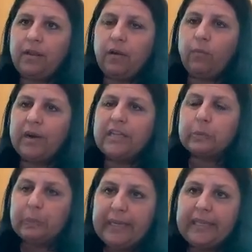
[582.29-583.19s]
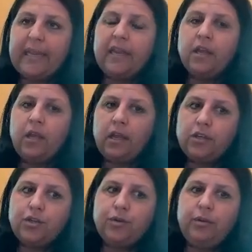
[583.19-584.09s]
you know, what is really
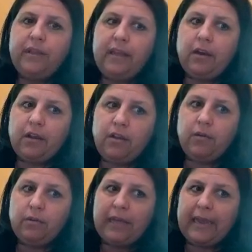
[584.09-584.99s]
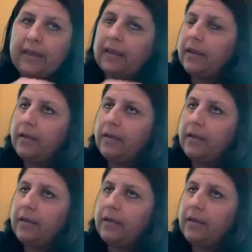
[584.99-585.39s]
and truly are you like